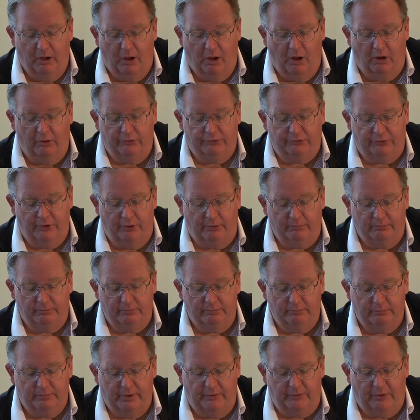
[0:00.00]
Also,
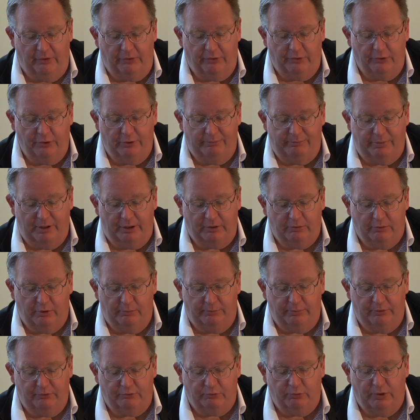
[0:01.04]
and the third big
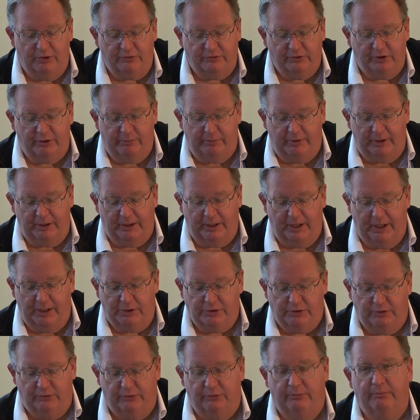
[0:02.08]
group is risk
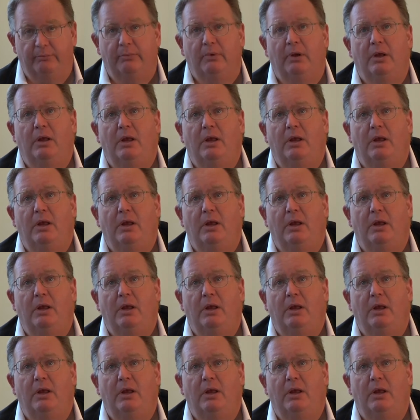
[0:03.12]
communications.